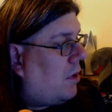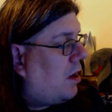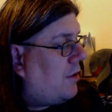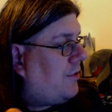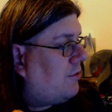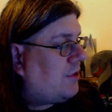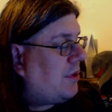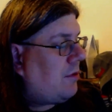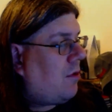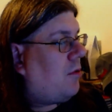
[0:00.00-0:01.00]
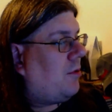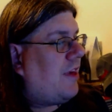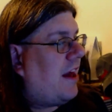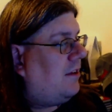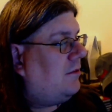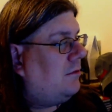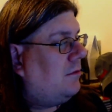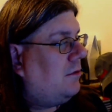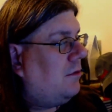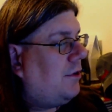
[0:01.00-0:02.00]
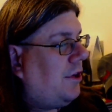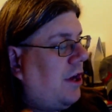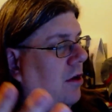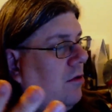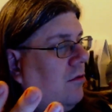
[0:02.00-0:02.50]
there's nothing wrong with that, you know.